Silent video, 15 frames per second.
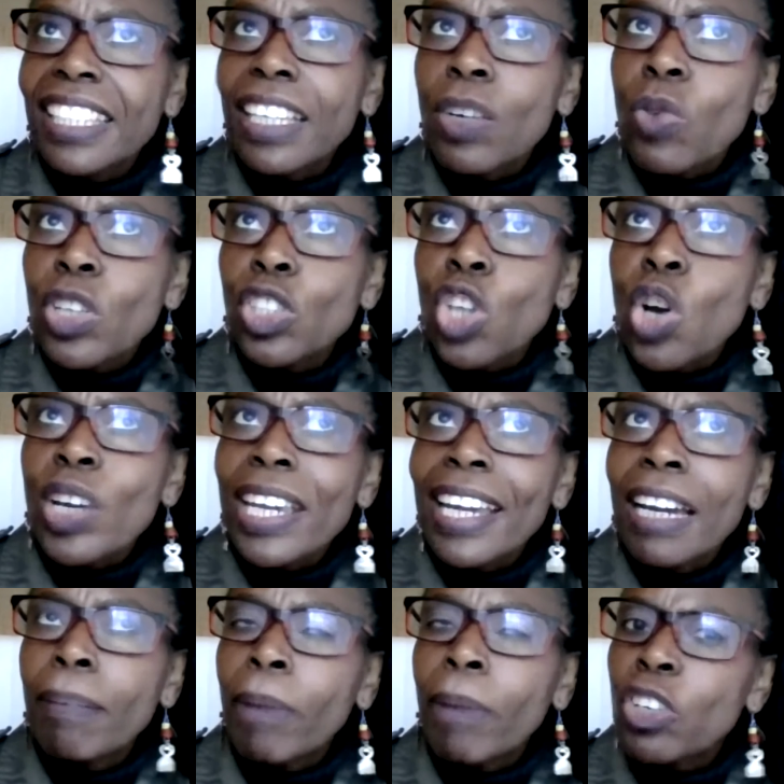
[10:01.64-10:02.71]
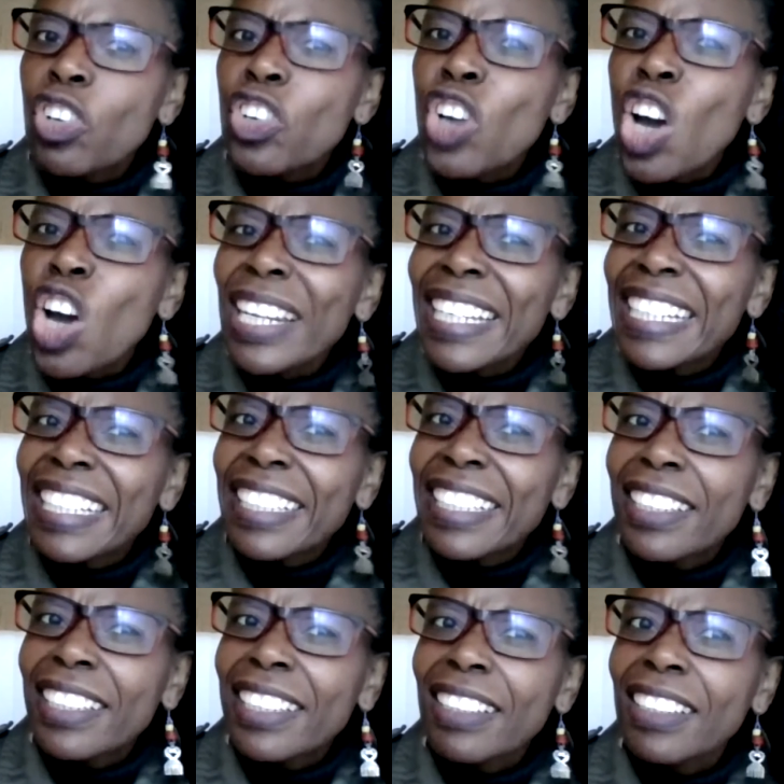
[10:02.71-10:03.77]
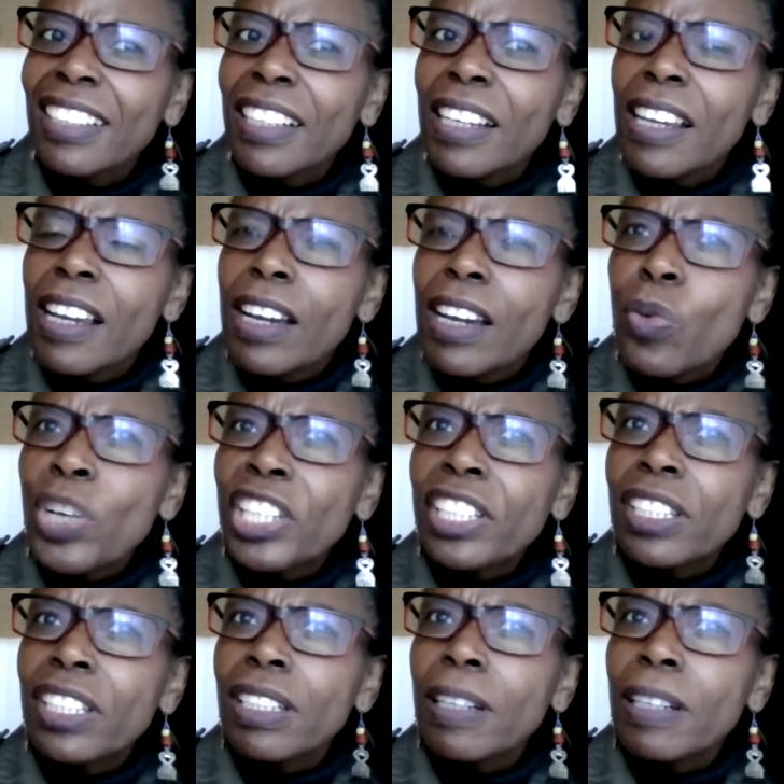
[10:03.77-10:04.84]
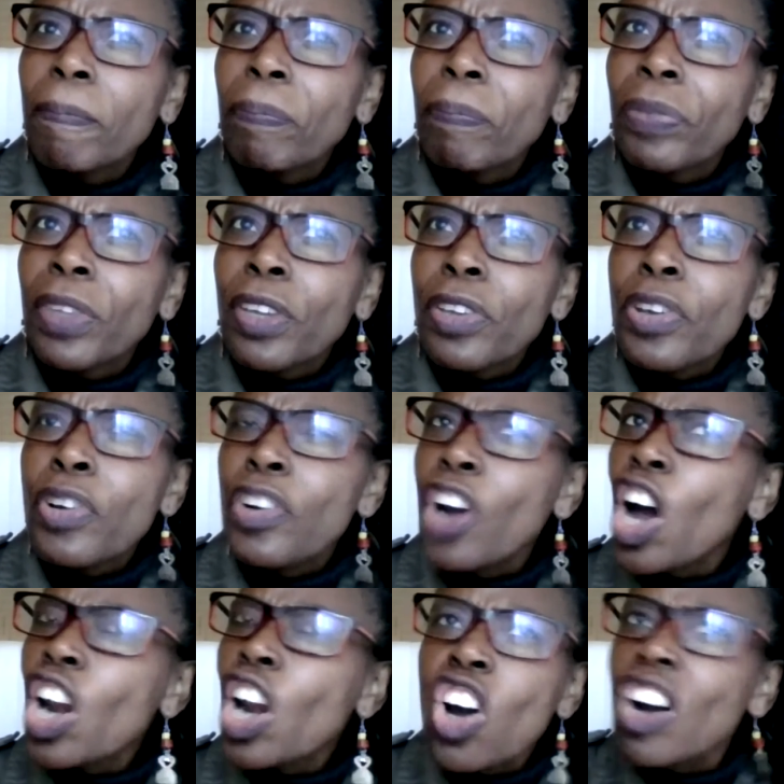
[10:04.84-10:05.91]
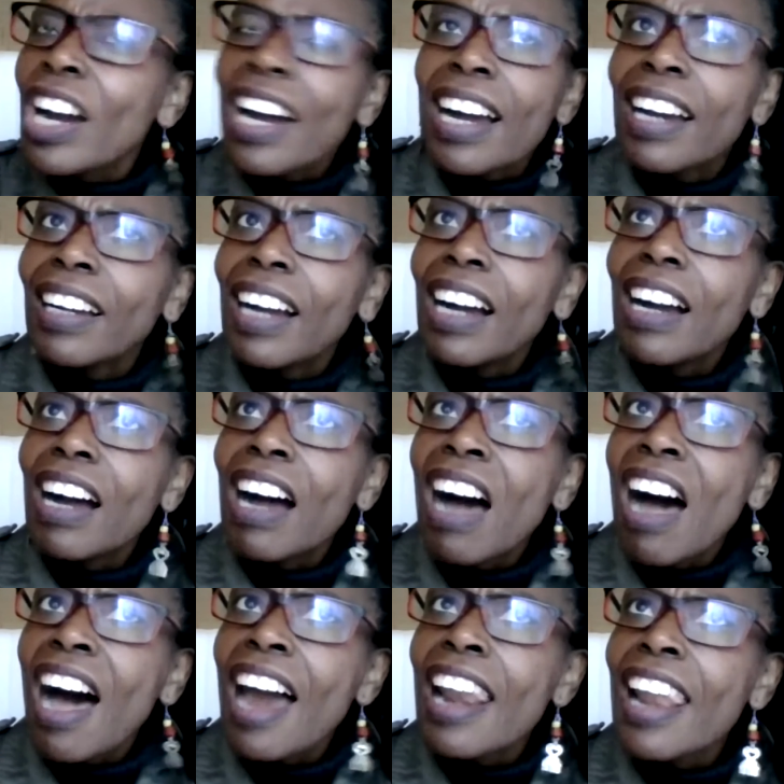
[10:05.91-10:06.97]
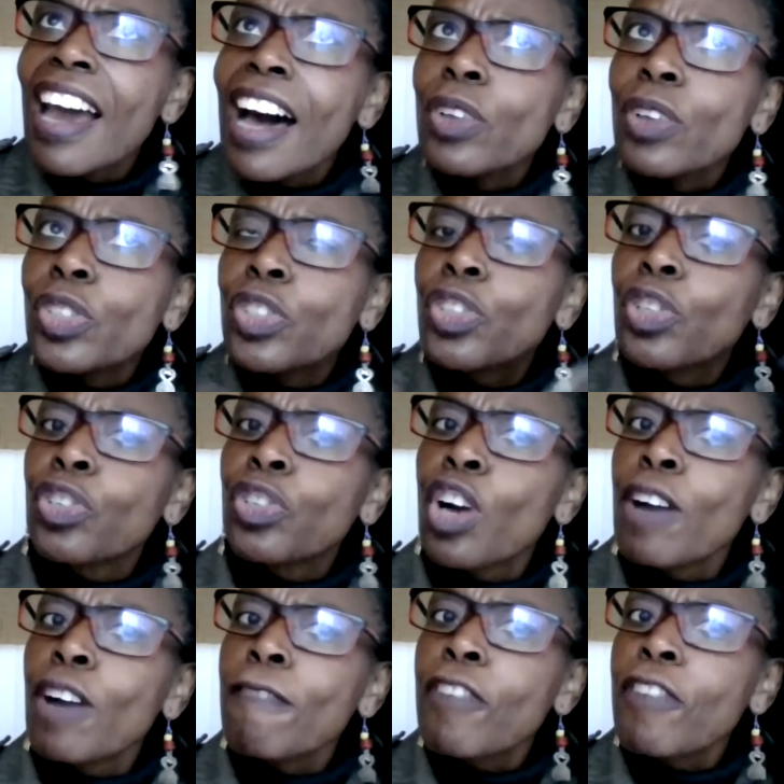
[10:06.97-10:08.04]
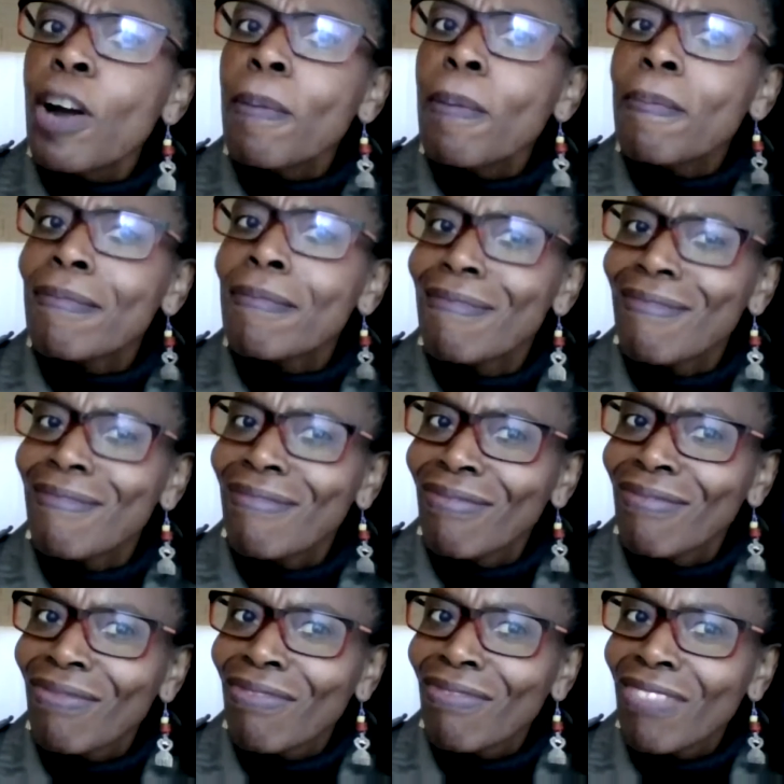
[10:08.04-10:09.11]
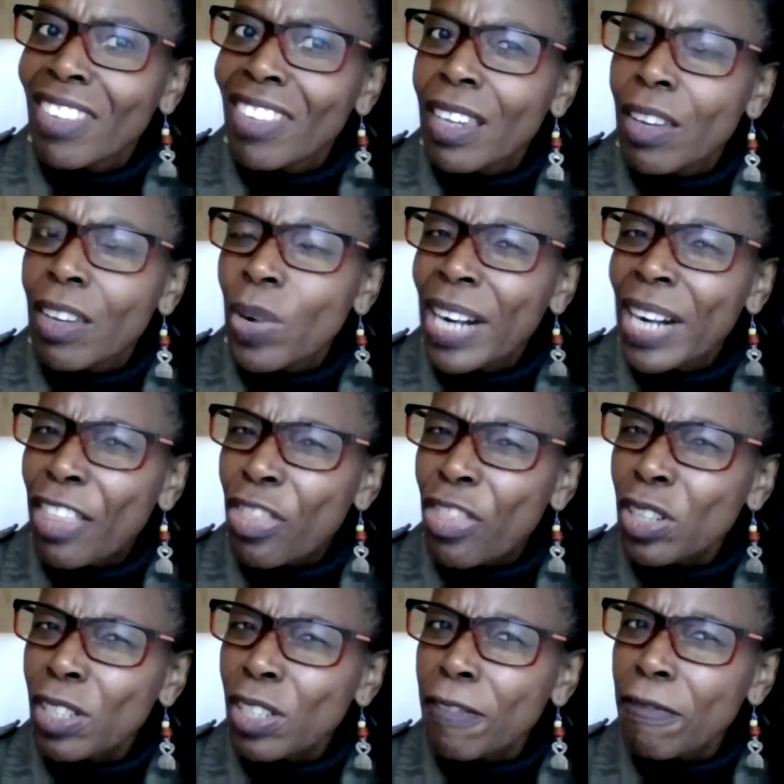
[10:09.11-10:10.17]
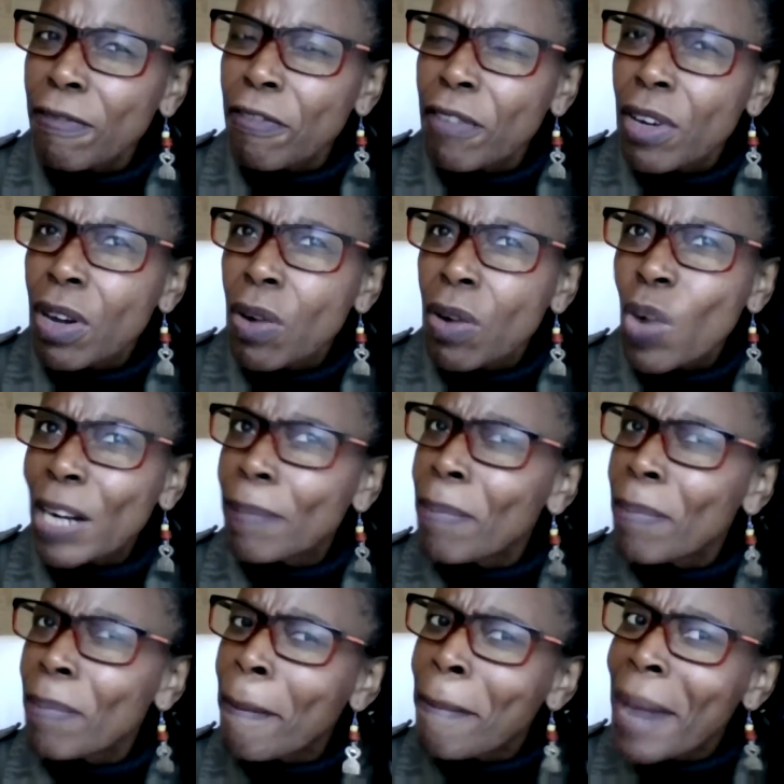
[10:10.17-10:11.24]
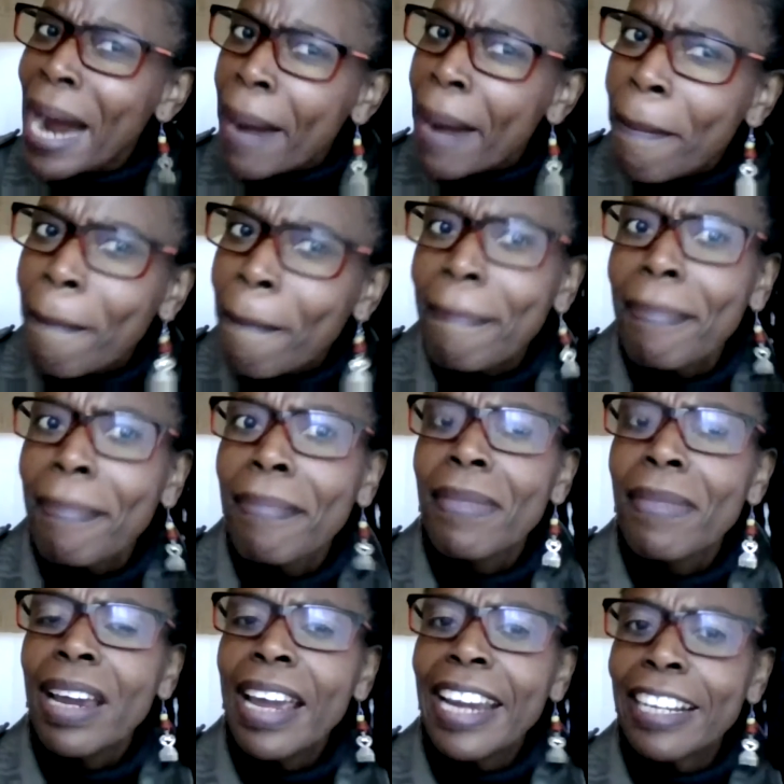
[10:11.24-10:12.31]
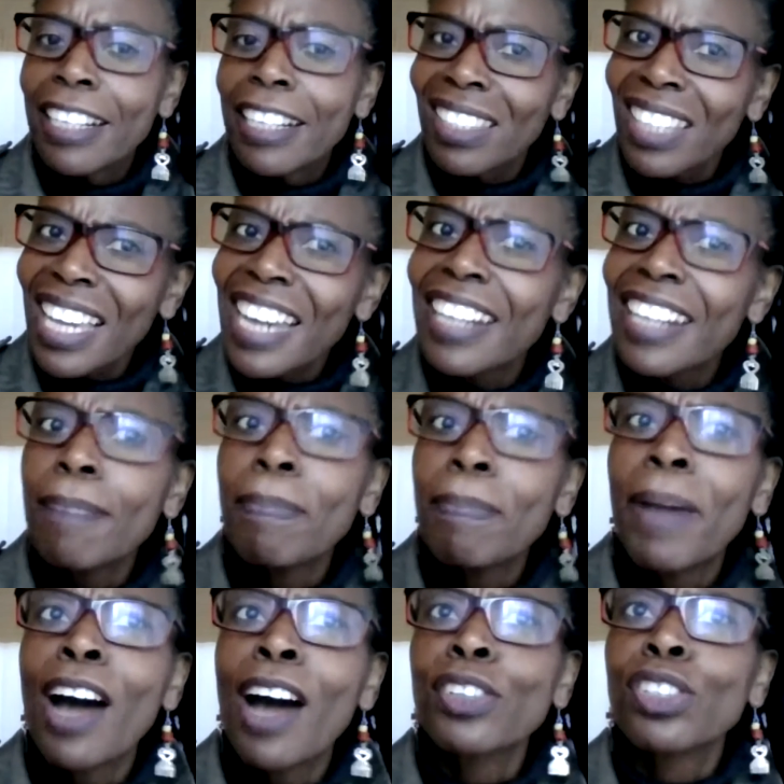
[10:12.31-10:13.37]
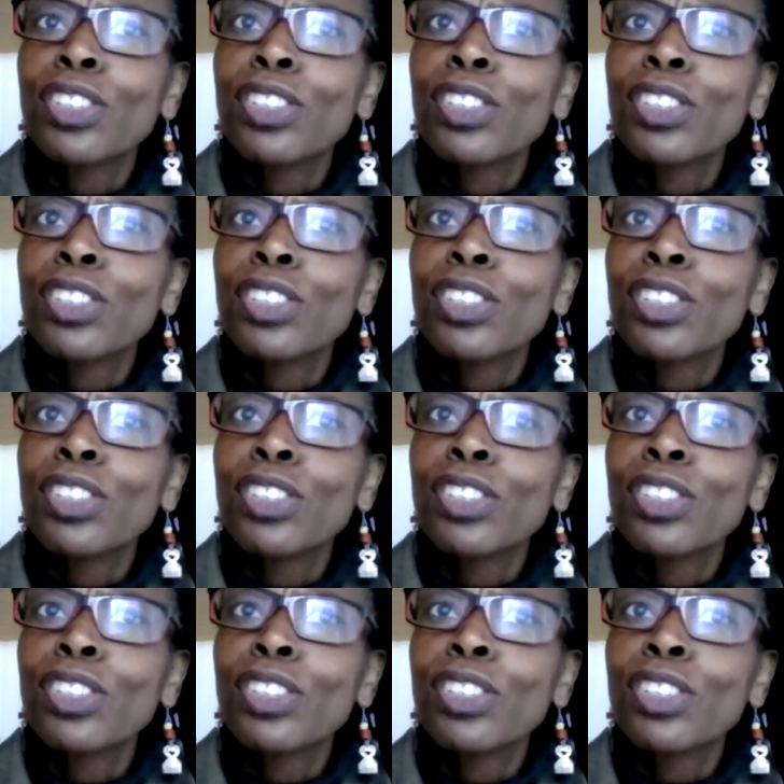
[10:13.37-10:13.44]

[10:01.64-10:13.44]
was talking about, knowledge, which you no longer are allowed to draw from. When I thought of what my mom had said about